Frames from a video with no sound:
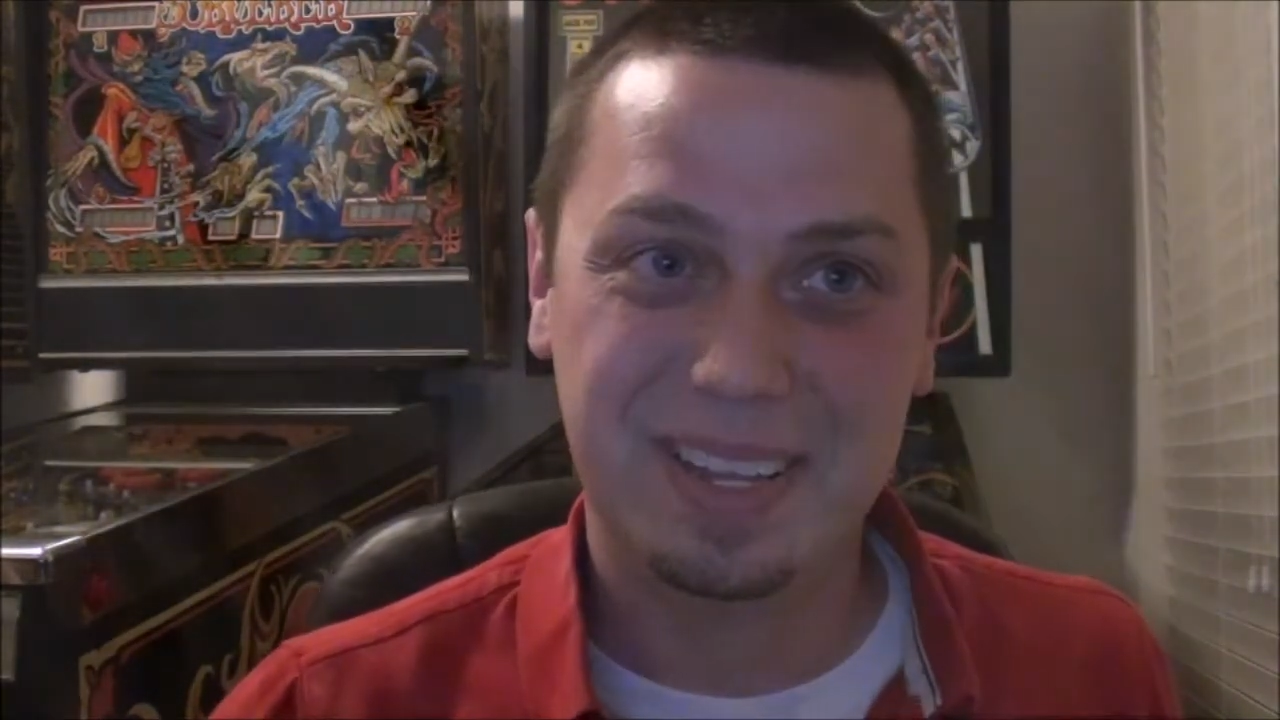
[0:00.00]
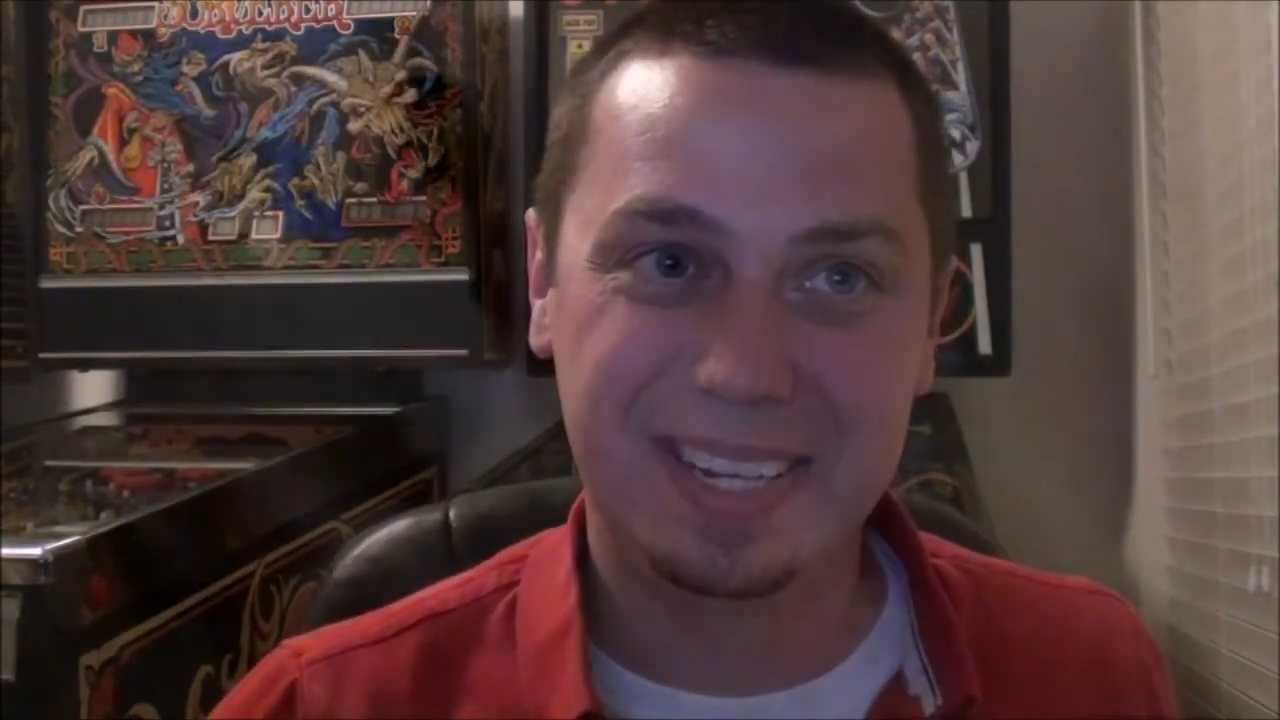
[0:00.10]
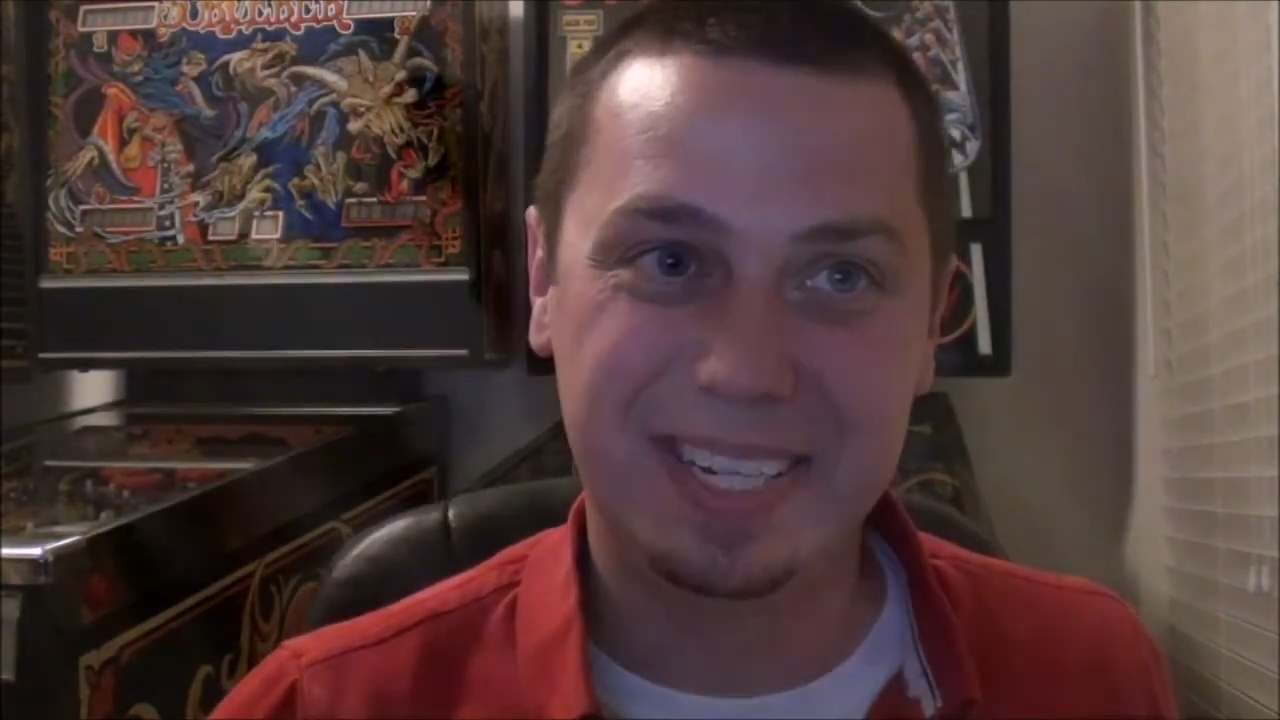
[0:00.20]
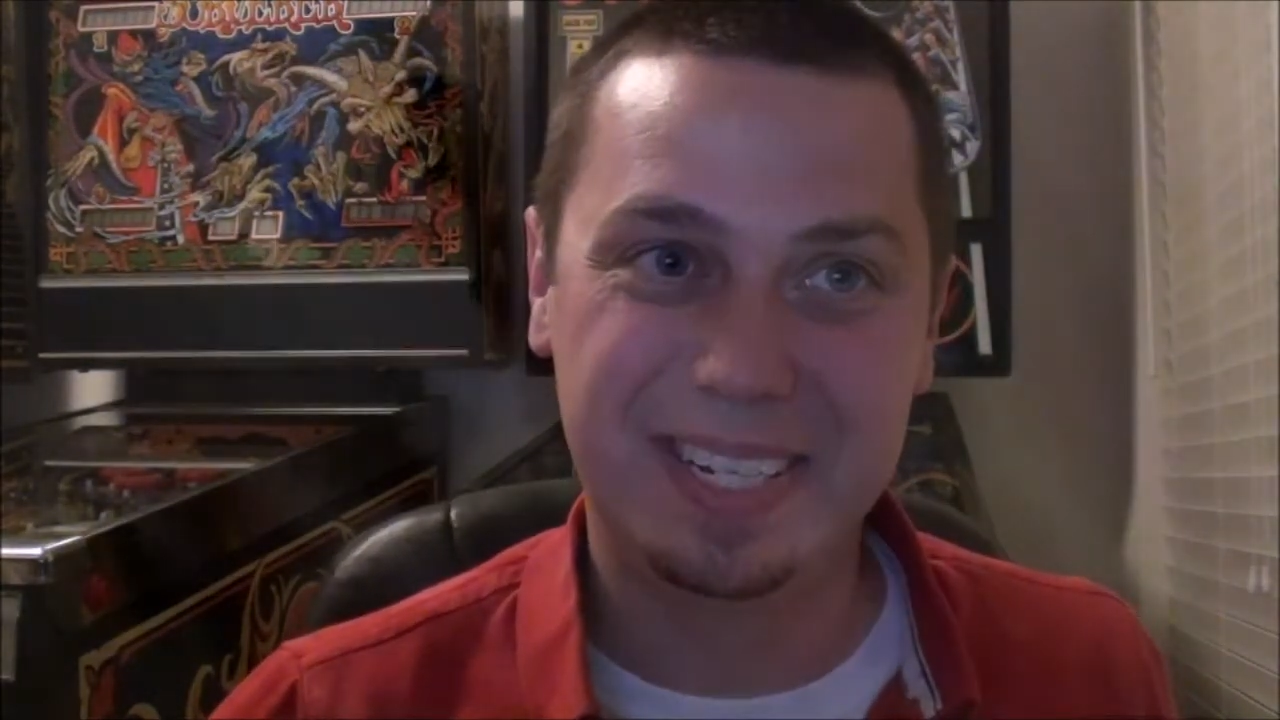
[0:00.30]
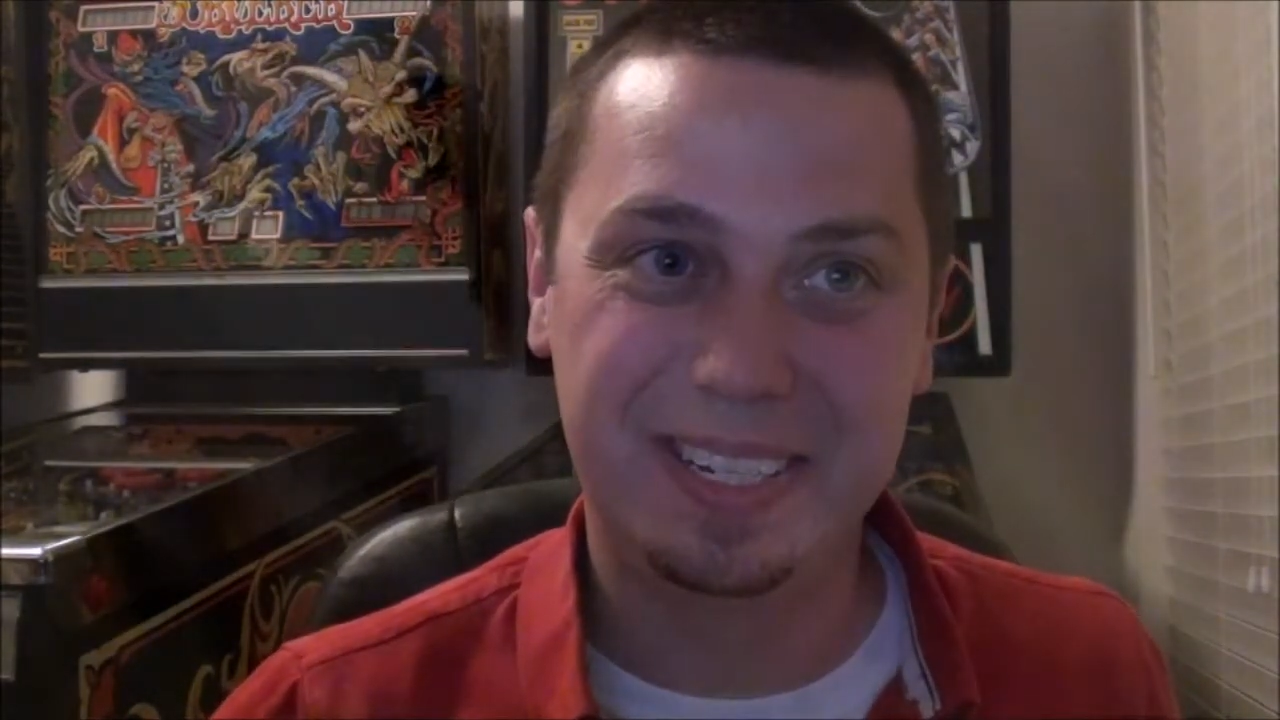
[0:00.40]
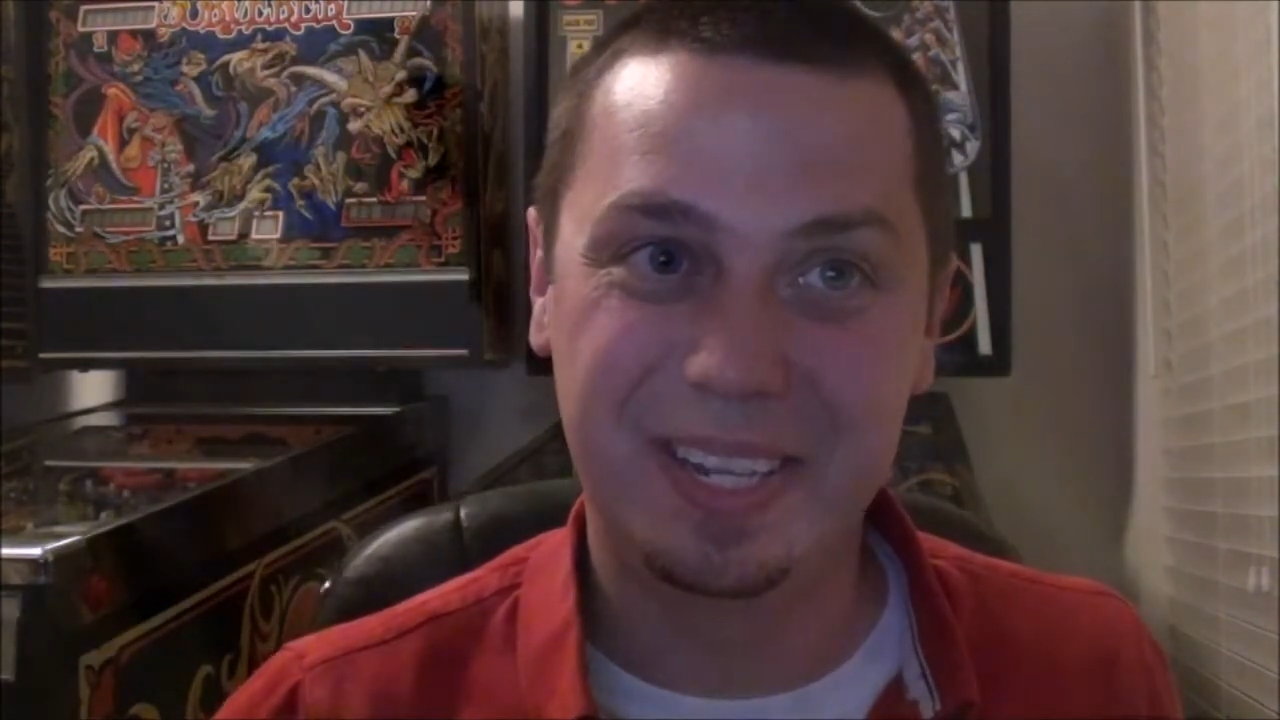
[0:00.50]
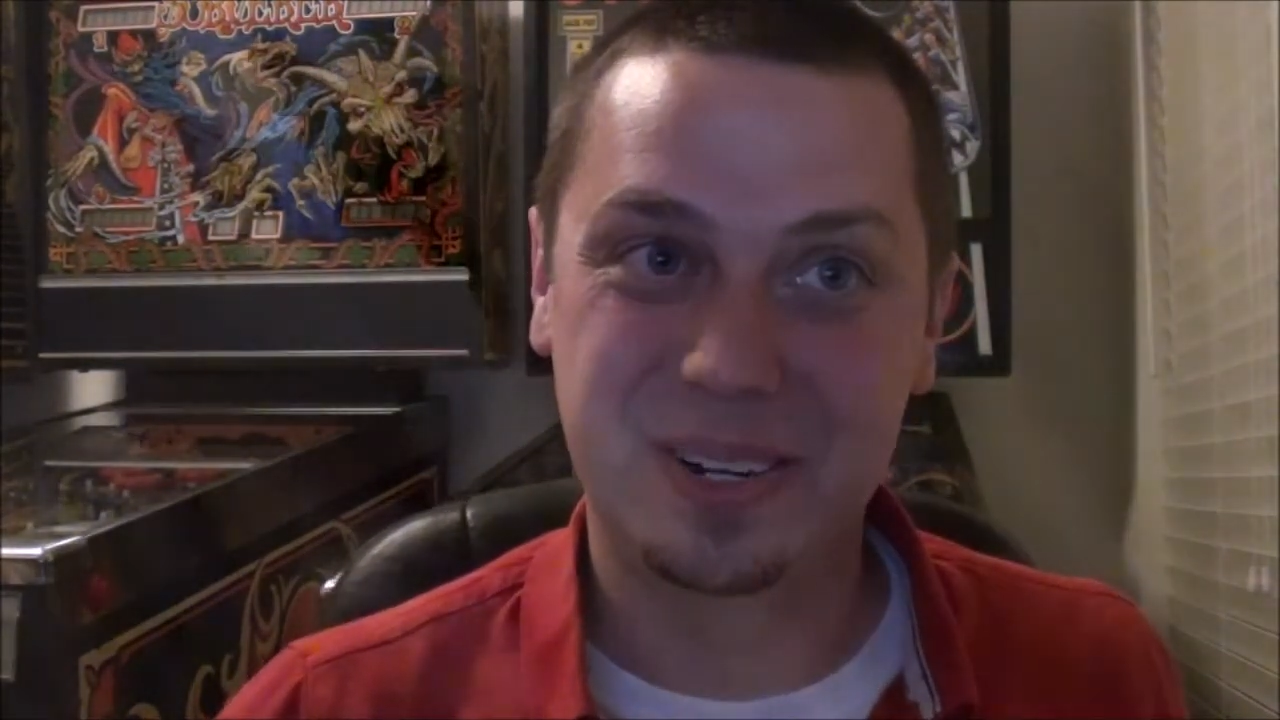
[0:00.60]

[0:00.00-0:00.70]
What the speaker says: the